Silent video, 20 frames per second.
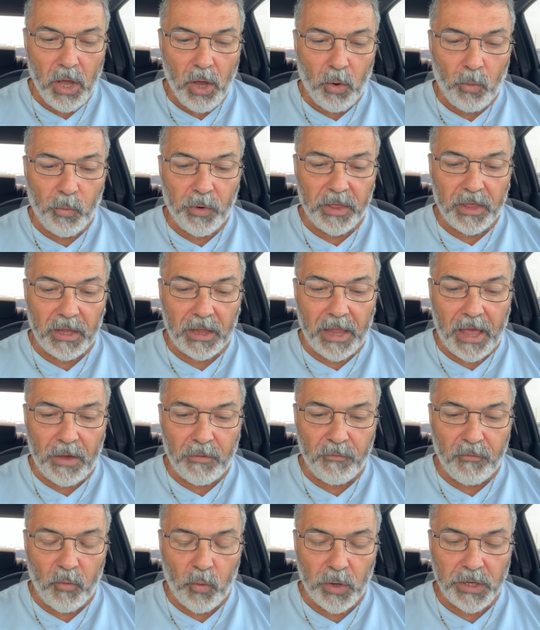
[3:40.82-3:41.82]
with a
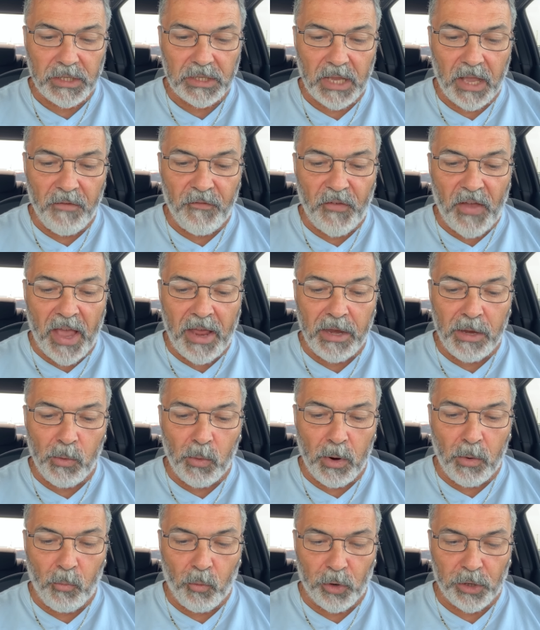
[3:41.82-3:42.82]
loud voice, If
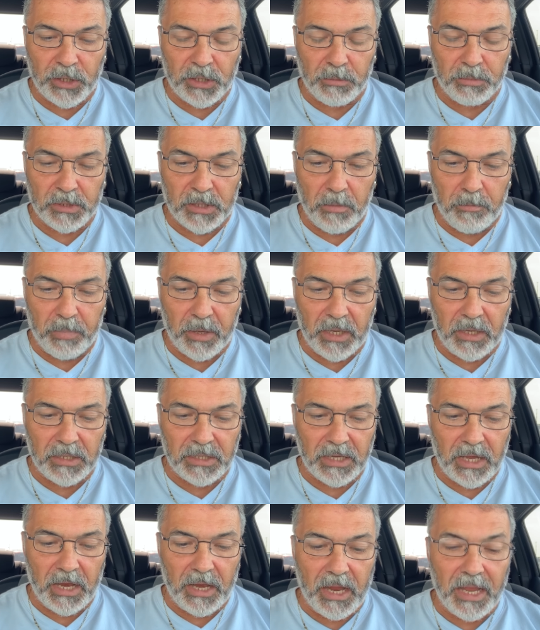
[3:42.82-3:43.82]
anyone worships the
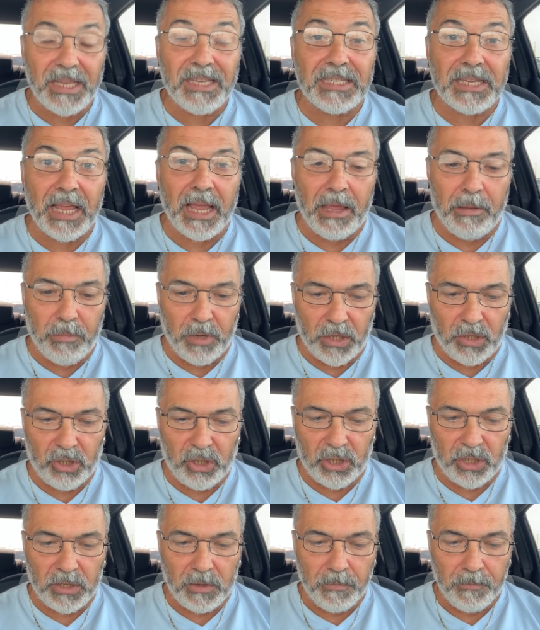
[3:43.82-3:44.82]
beast and his
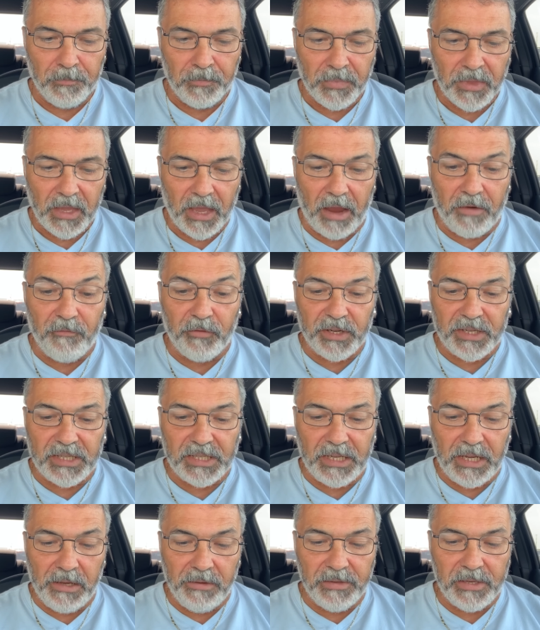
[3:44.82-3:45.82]
image, and
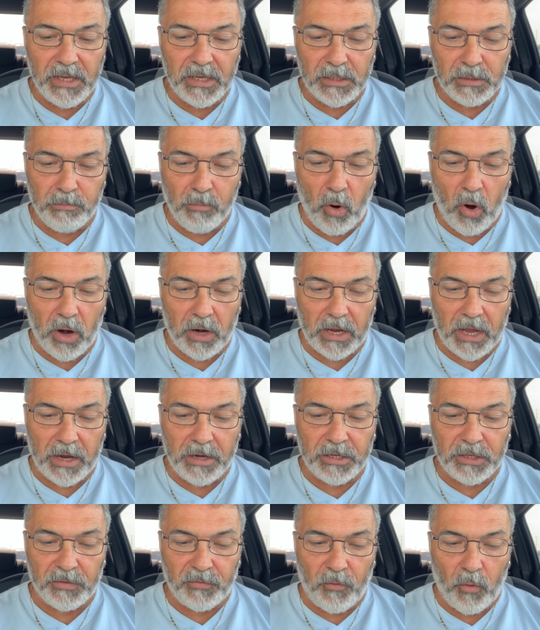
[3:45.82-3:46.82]
receives his mark on
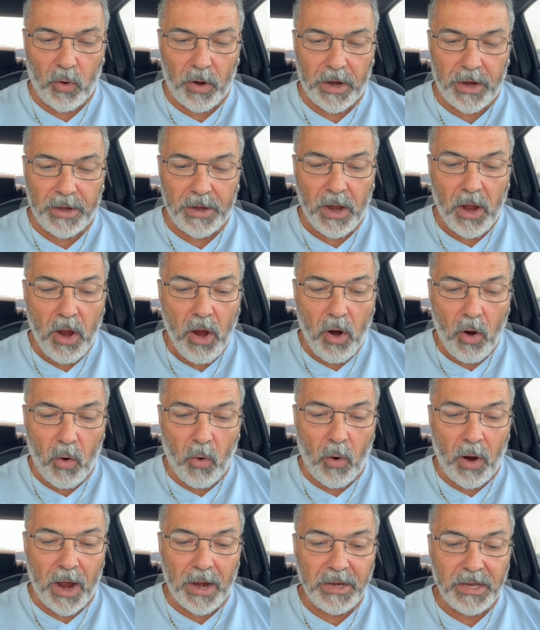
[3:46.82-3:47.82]
his forehead
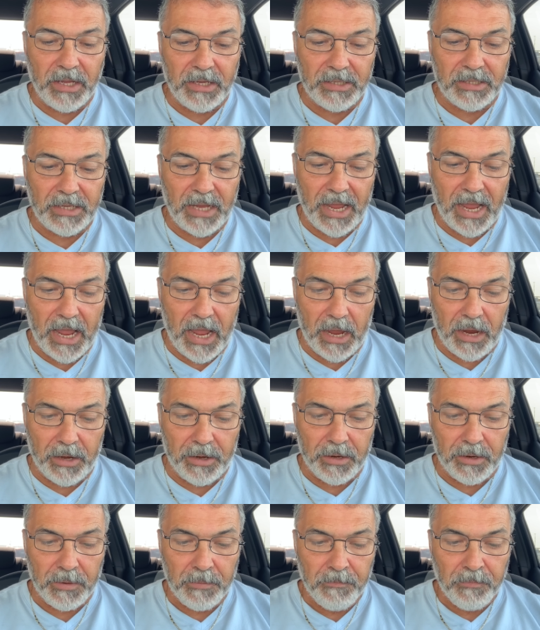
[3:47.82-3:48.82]
or on his
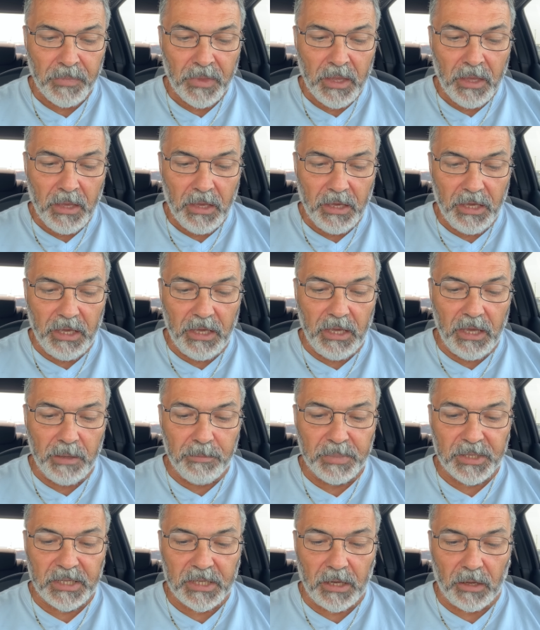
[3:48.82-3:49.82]
hand, he
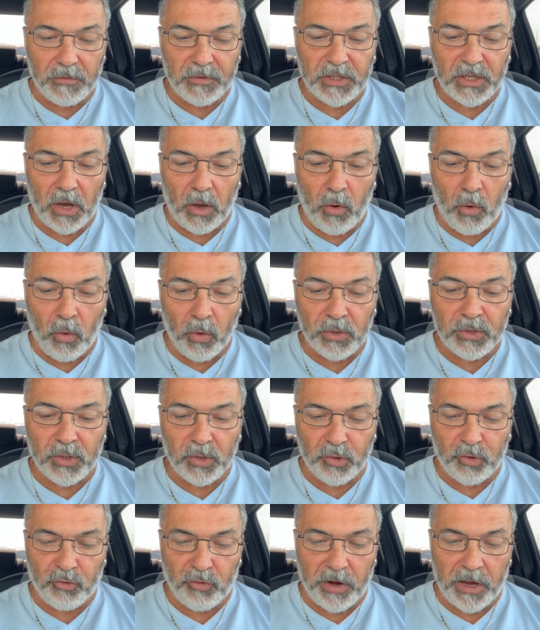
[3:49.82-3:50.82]
himself shall
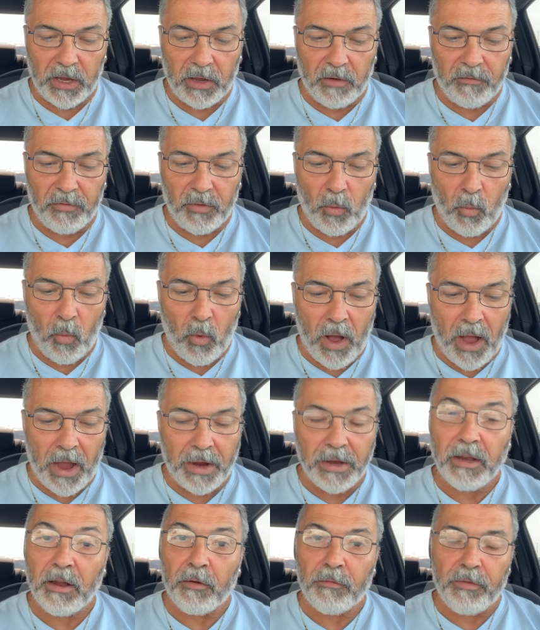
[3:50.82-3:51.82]
also drink of the
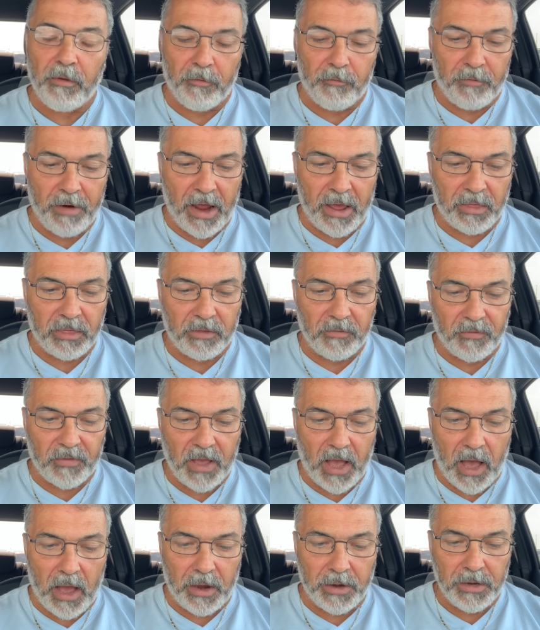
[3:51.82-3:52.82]
wine of the wrath of
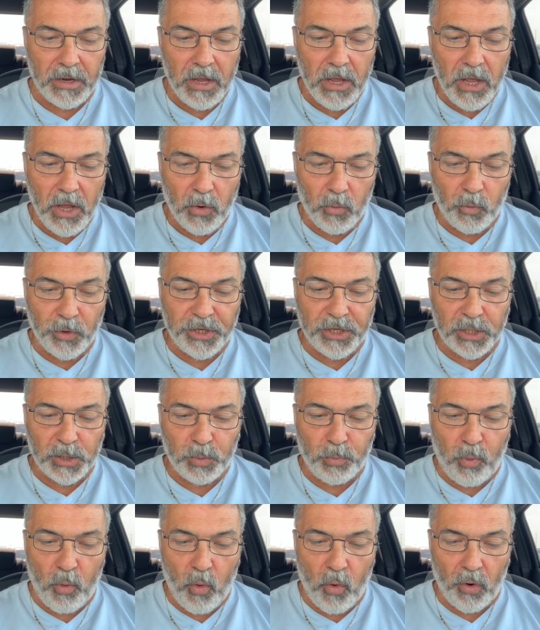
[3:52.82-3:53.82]
God, which is
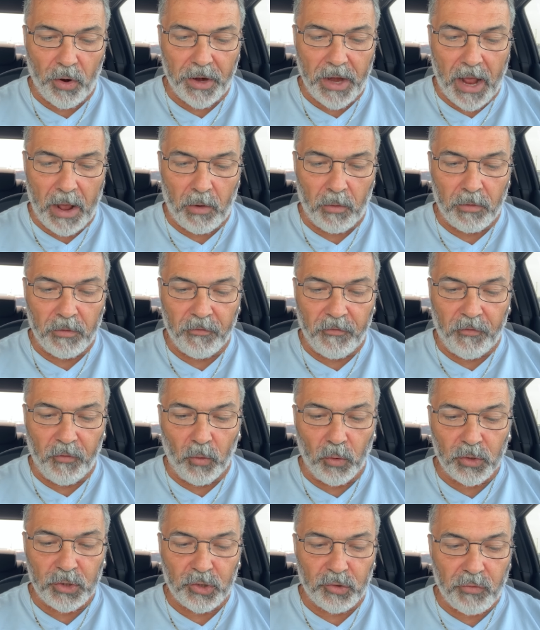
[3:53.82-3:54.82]
poured out
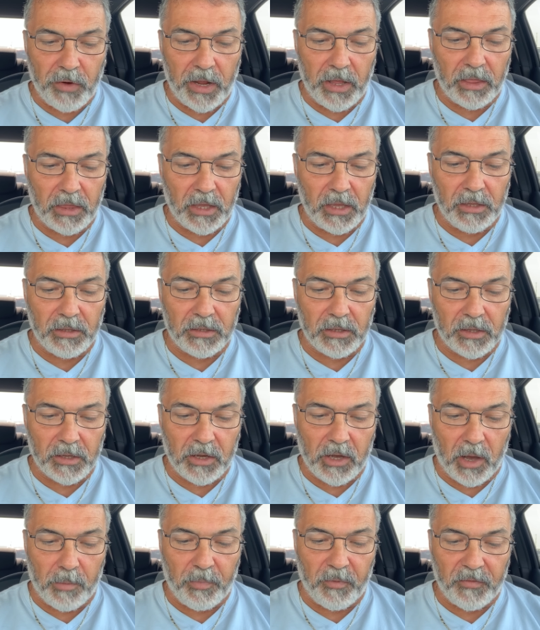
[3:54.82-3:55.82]
full strength into the
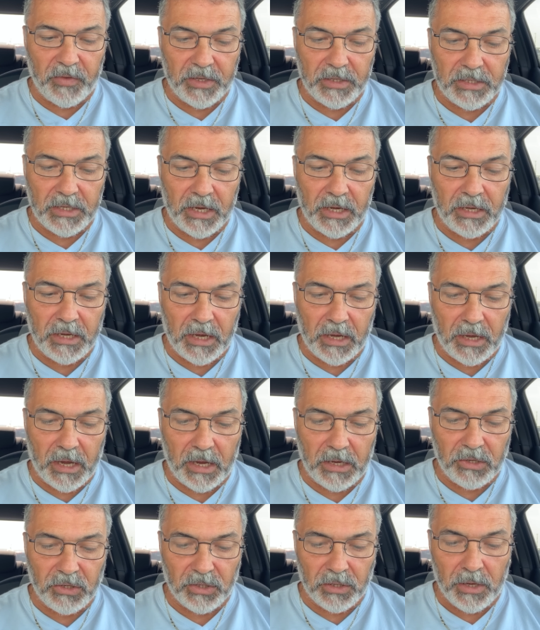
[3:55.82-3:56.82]
cup of his
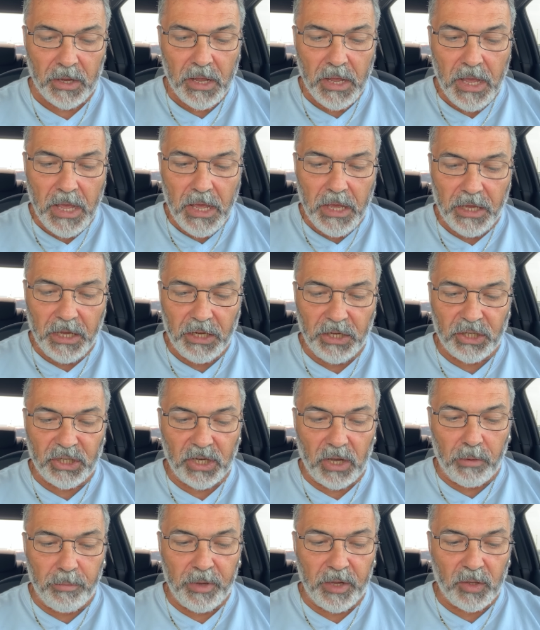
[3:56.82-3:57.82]
indignation. He
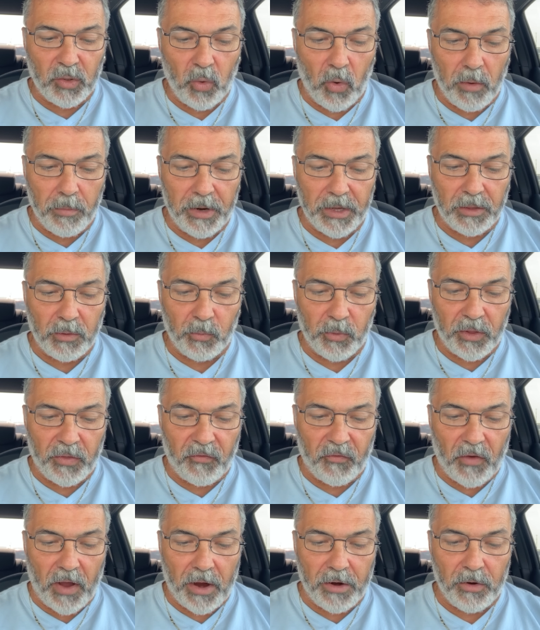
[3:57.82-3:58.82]
shall be tormented with
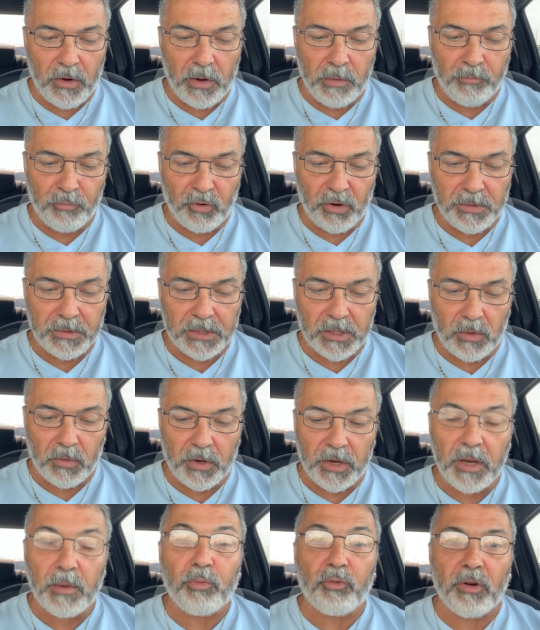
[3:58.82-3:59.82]
fire and brimstone
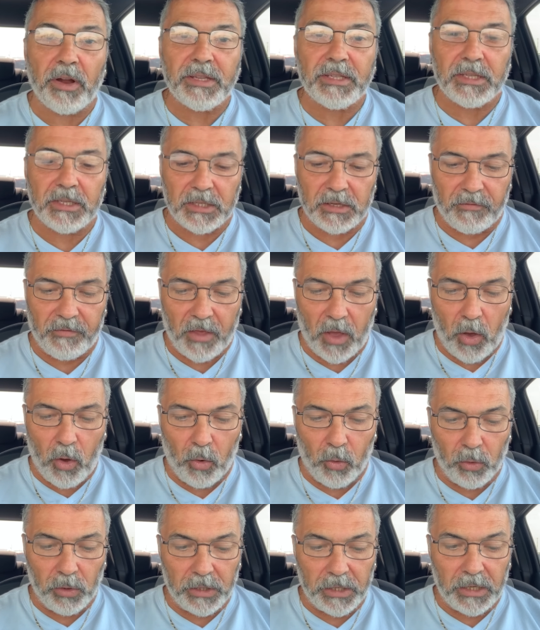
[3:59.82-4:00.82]
in the presence of the
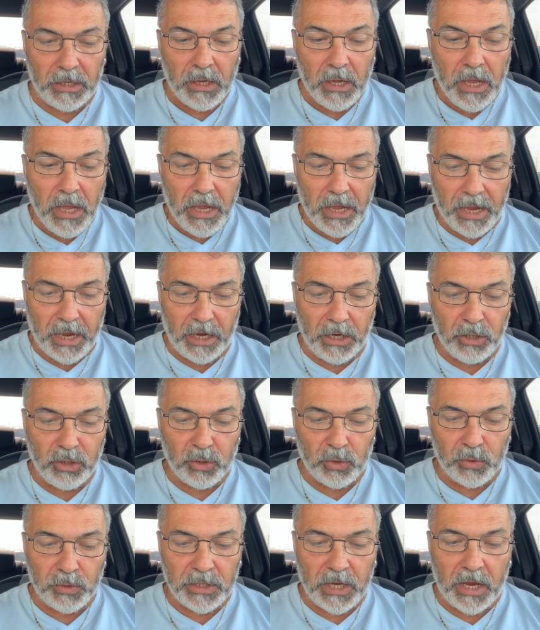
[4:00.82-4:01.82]
holy
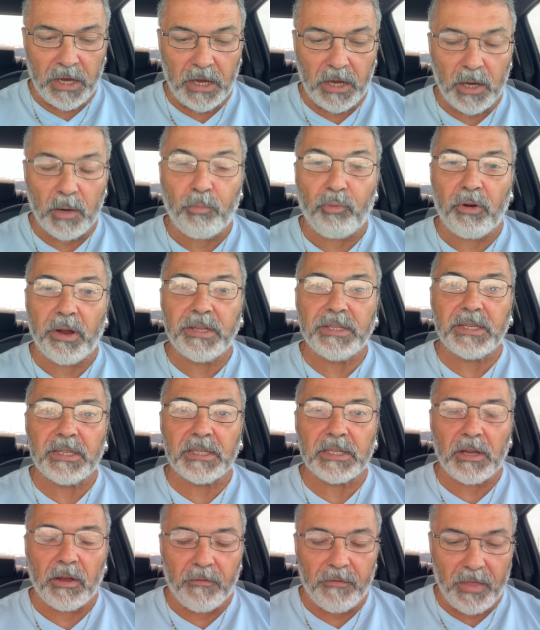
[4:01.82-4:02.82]
angels and in the
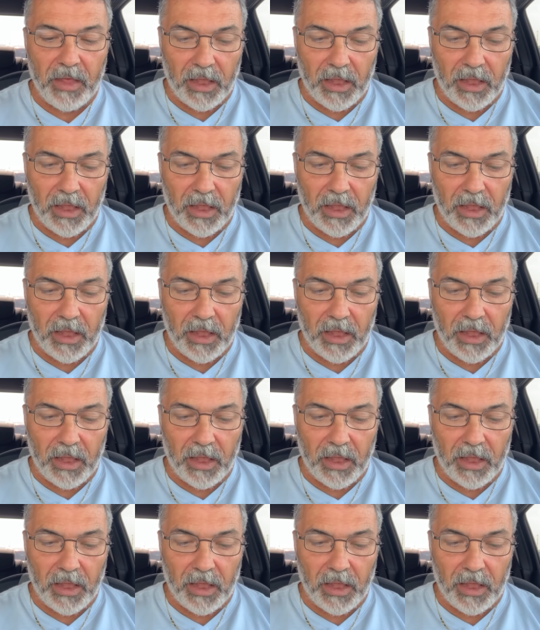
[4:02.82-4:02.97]
presence of the